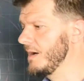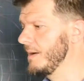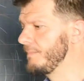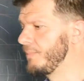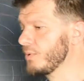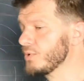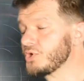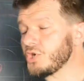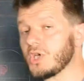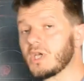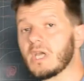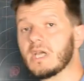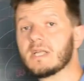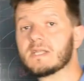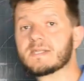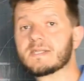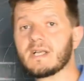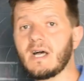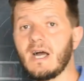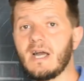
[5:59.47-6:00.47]
pushing
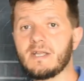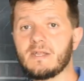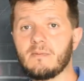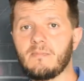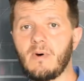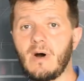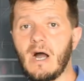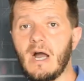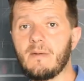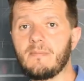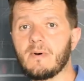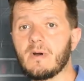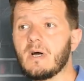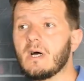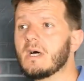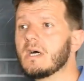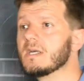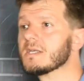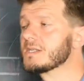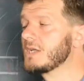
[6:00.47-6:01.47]
inside the pipe.
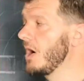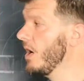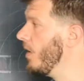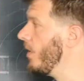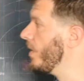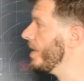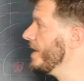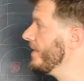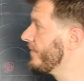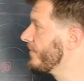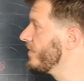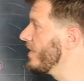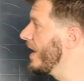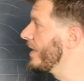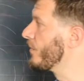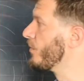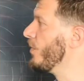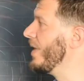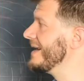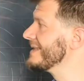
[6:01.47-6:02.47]
So, if we
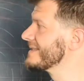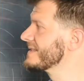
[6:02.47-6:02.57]
are well